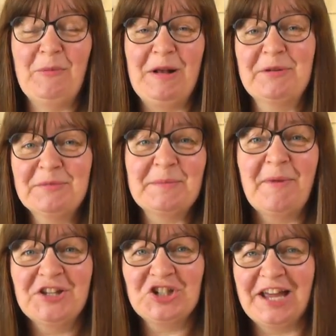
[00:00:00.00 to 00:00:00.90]
Welcome to
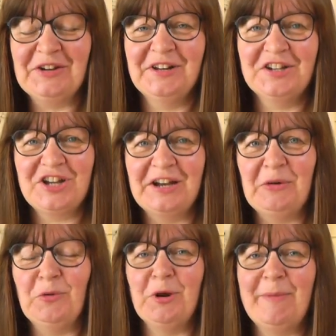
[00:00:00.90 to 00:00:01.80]
my channel, a
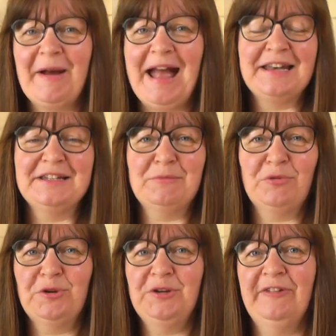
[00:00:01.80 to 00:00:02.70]
channel all about hand
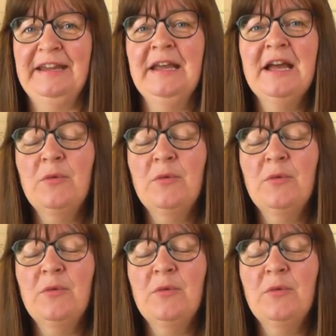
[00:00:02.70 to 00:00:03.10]
embroidery.